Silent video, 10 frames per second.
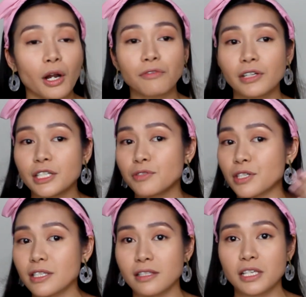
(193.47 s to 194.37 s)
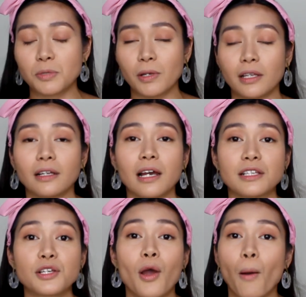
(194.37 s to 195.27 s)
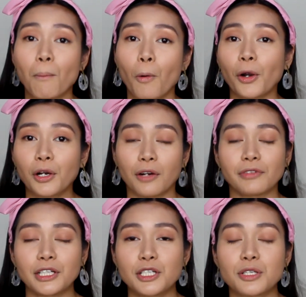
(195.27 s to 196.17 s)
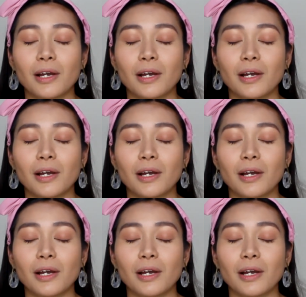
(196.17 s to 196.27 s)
coverage versus this one that has more coverage.